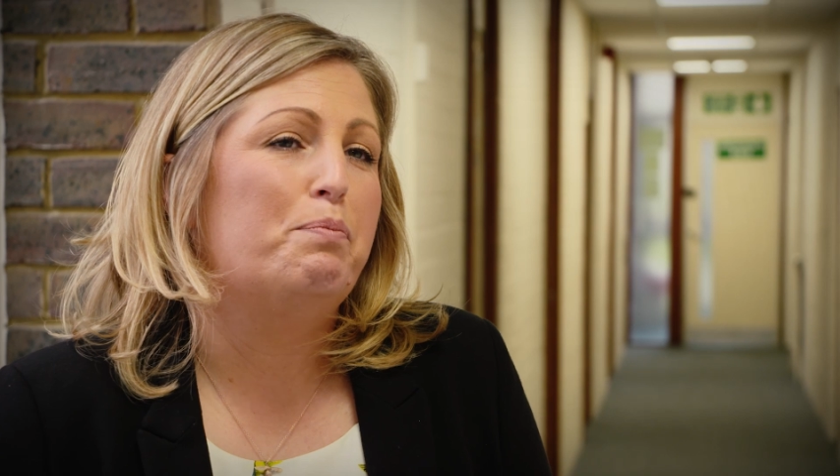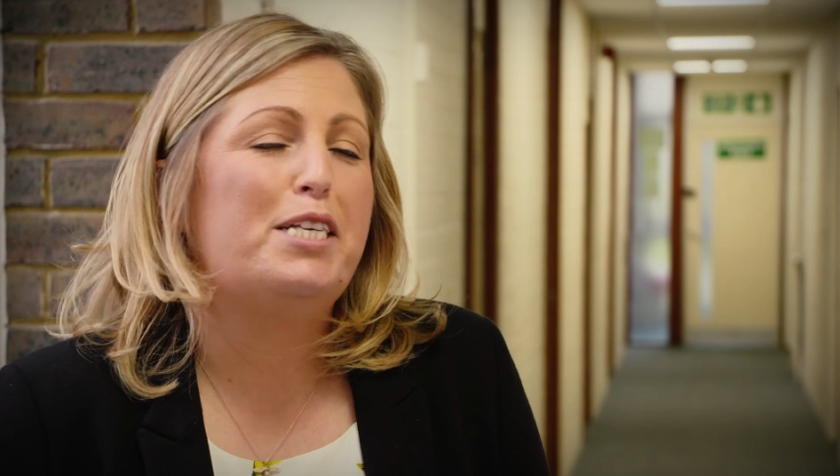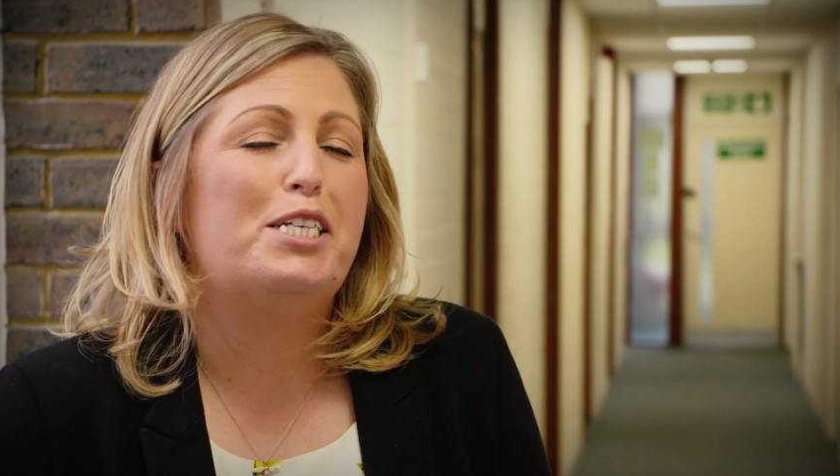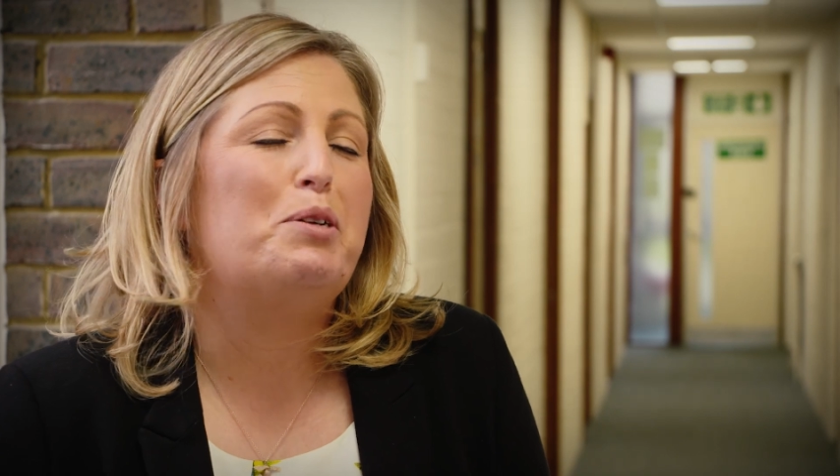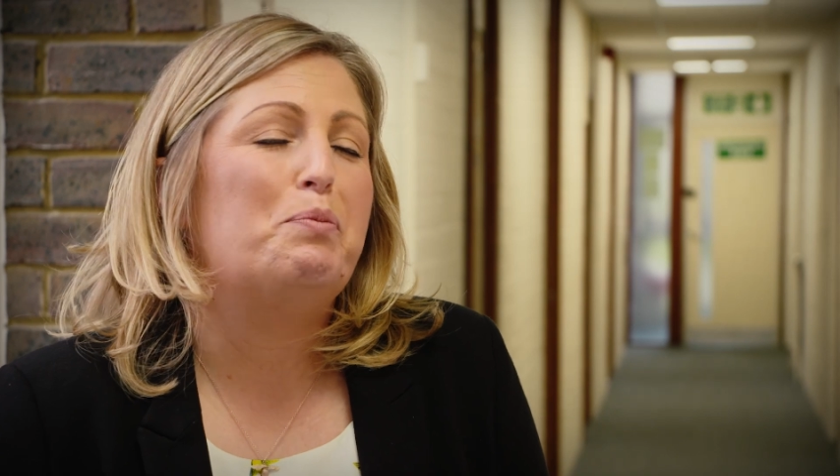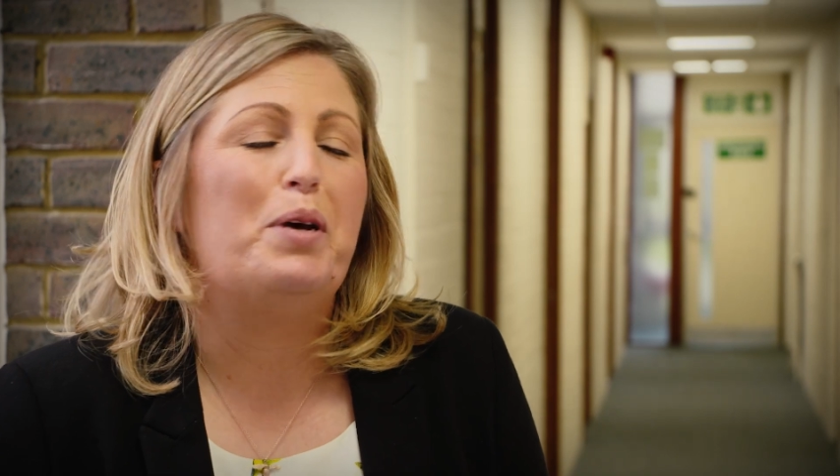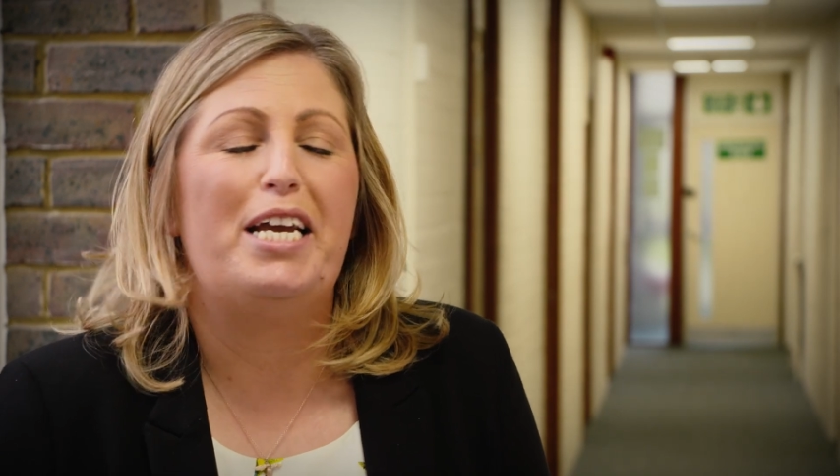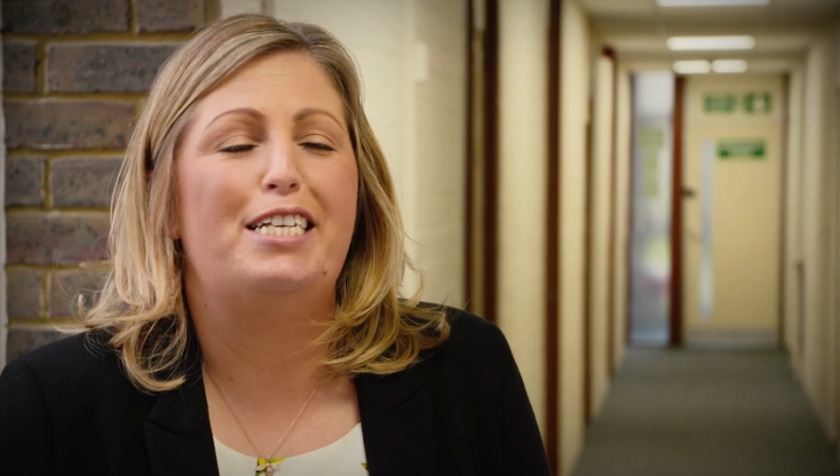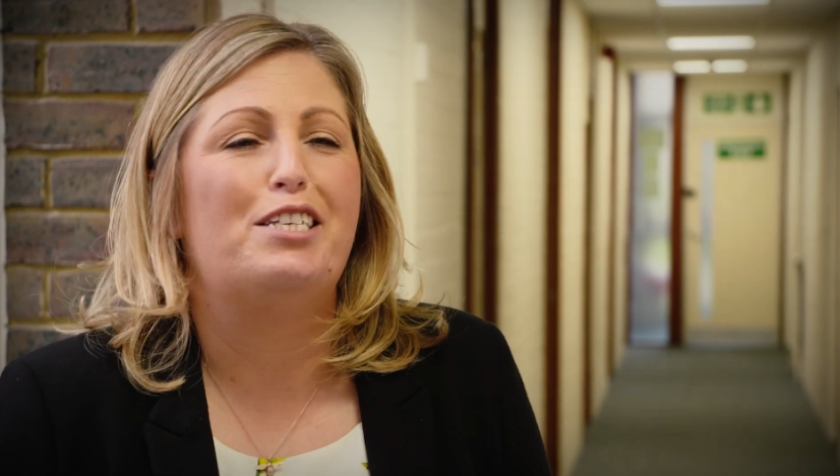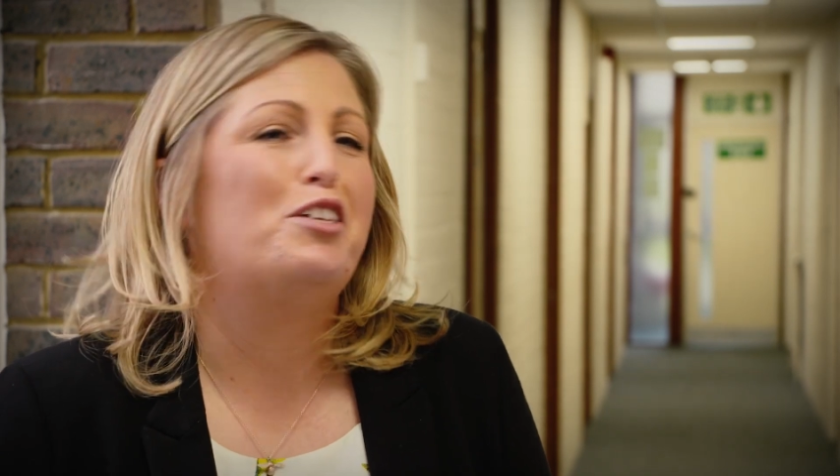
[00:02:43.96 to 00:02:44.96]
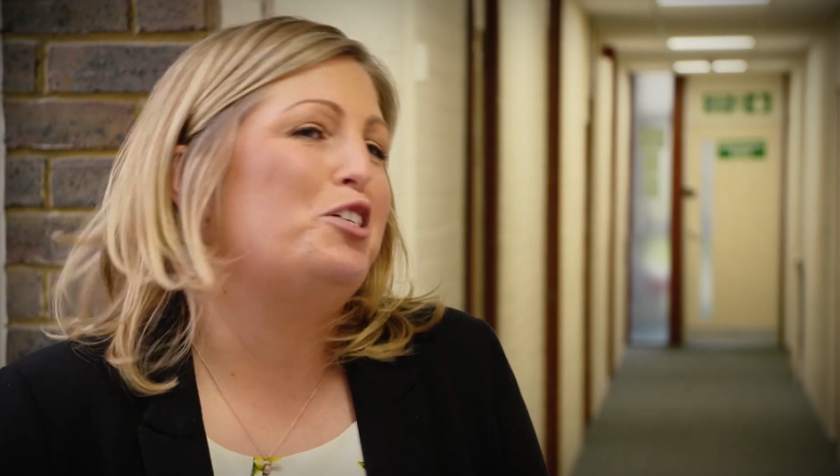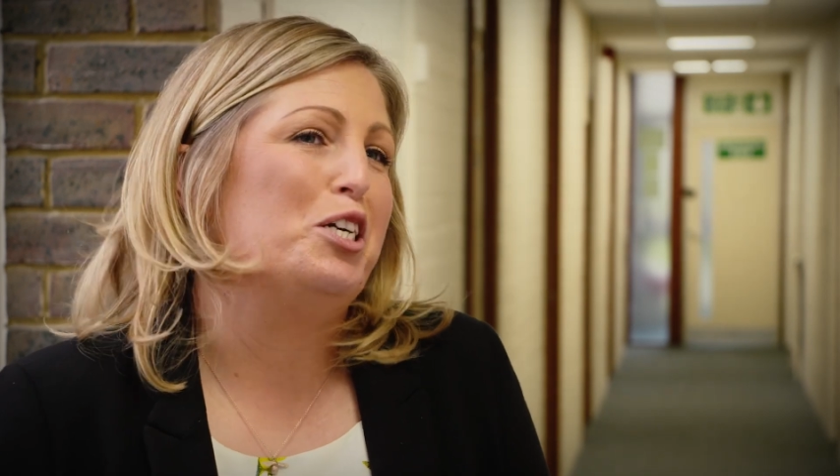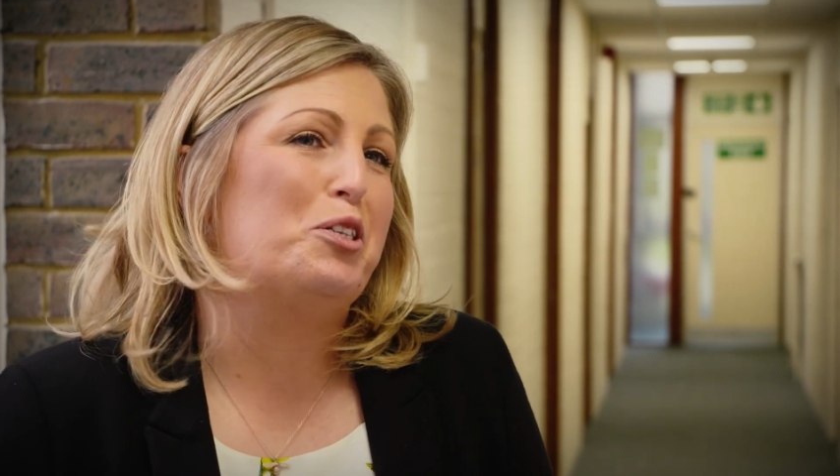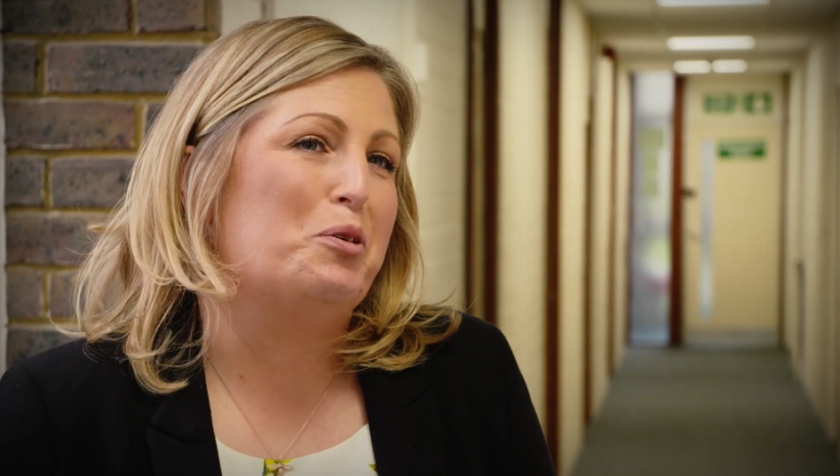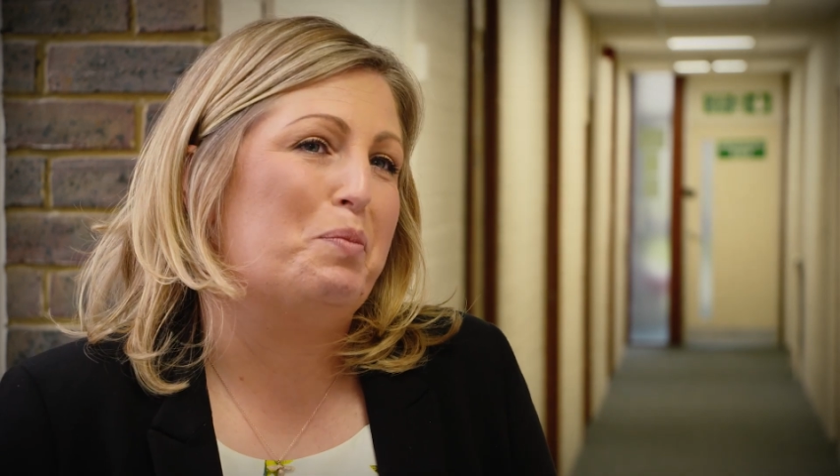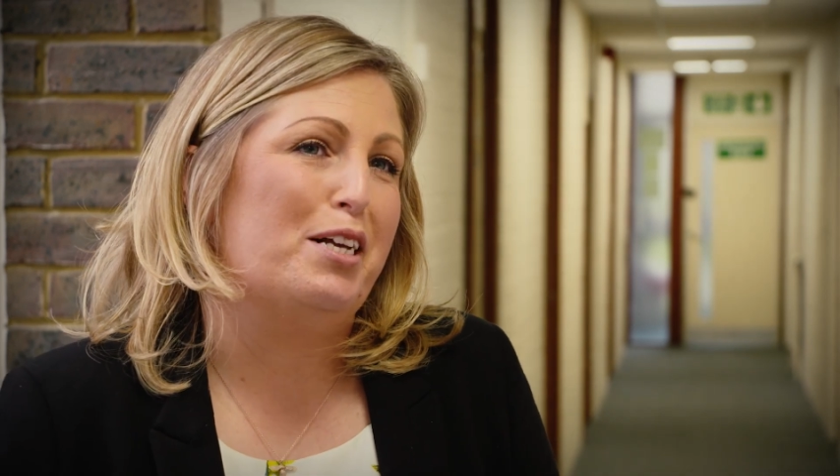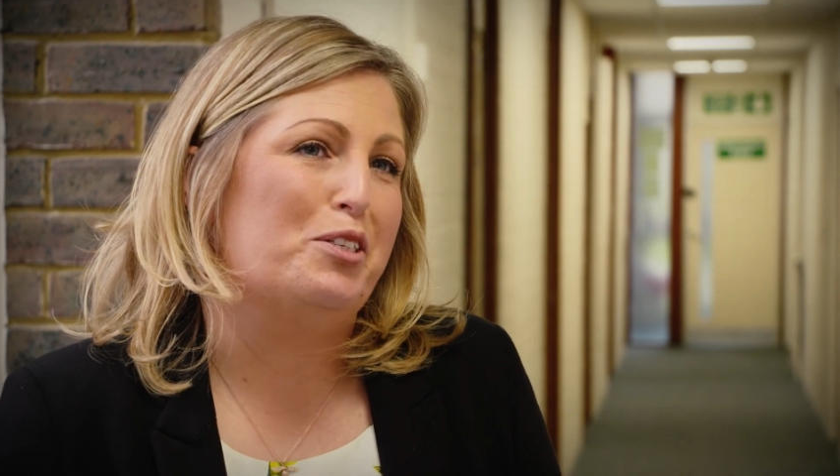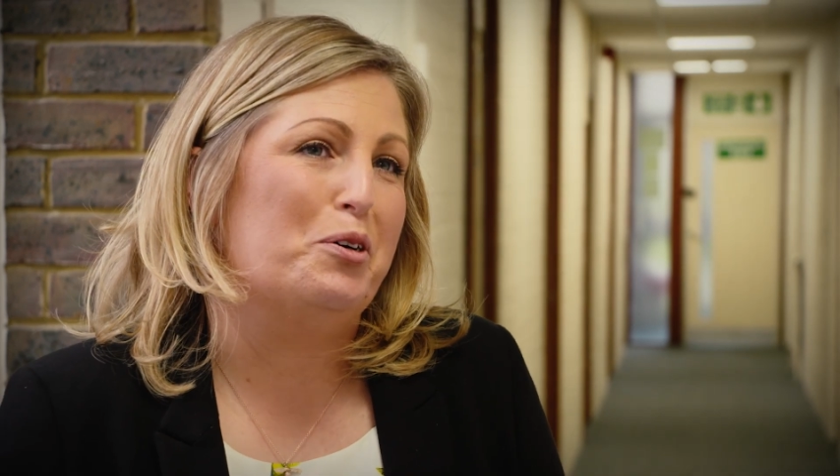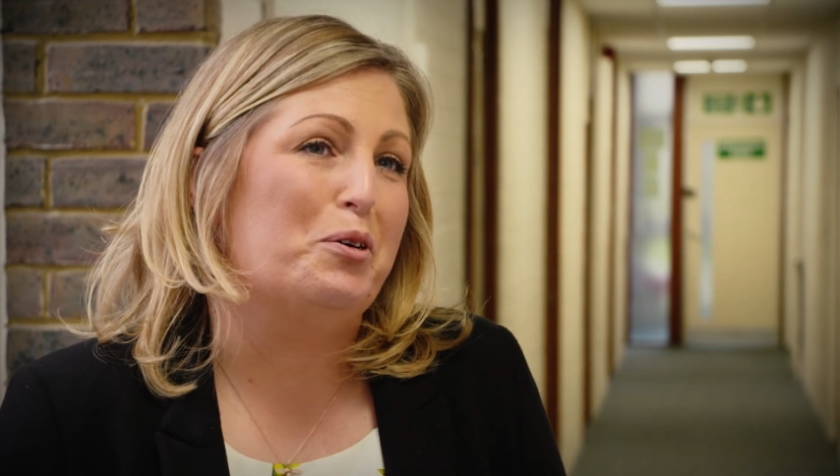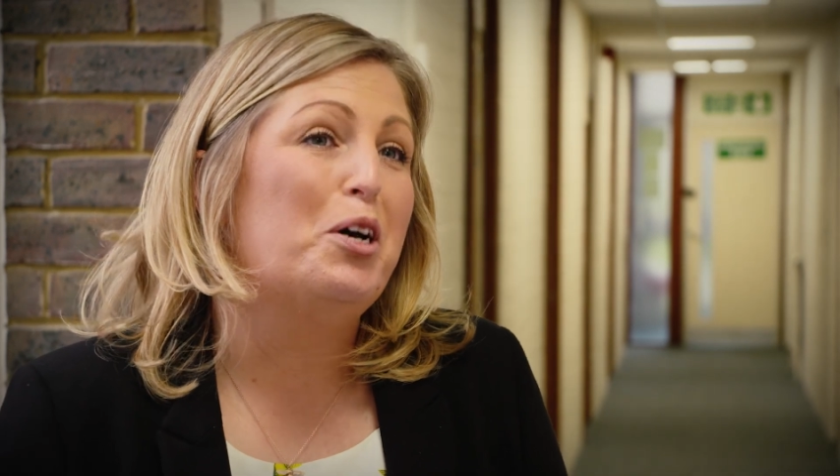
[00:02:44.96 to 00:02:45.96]
missing piece of the jigsaw
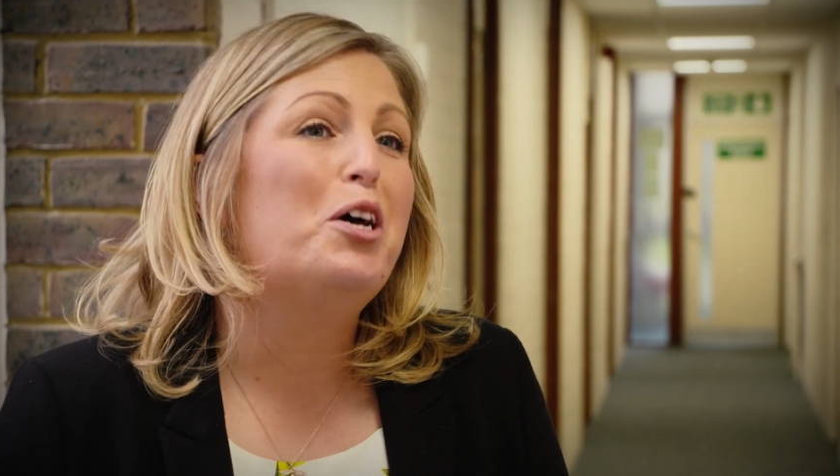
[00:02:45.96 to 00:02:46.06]
puzzle.